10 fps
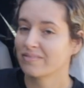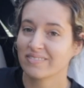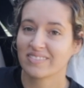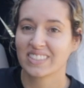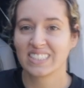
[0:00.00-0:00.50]

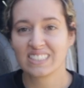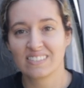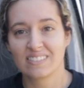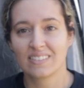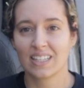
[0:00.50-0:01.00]

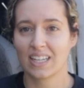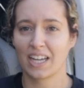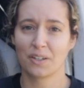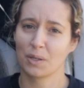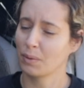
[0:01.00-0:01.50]
Mm-hmm.
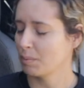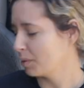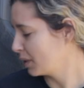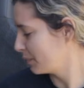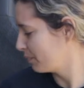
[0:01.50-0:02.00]
I don't know what I'm
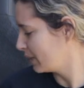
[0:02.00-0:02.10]
doing.